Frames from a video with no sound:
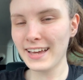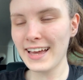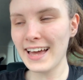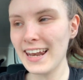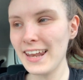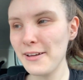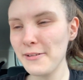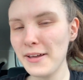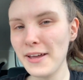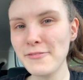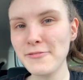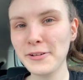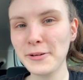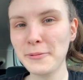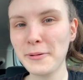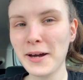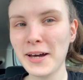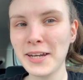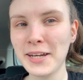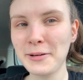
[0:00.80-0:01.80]
Hello
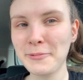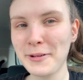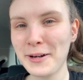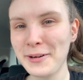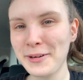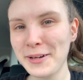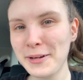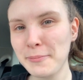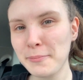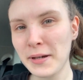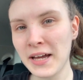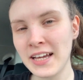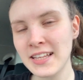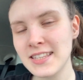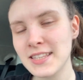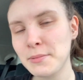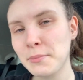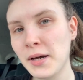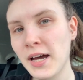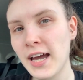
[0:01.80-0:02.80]
everyone and welcome back
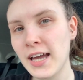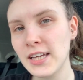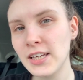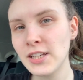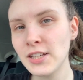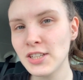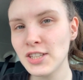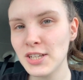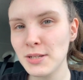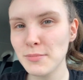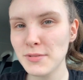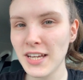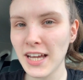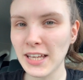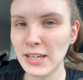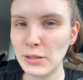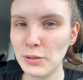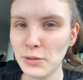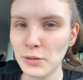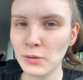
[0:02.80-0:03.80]
to my YouTube
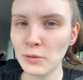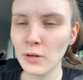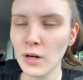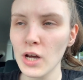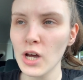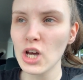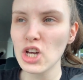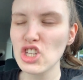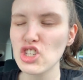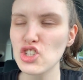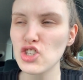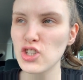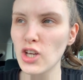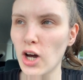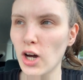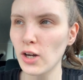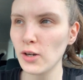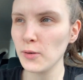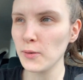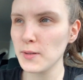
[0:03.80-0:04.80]
channel.
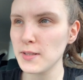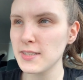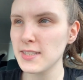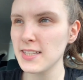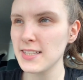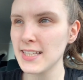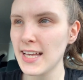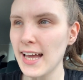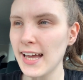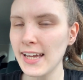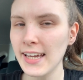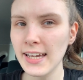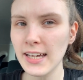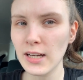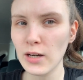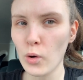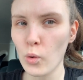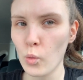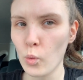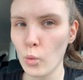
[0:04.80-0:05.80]
So today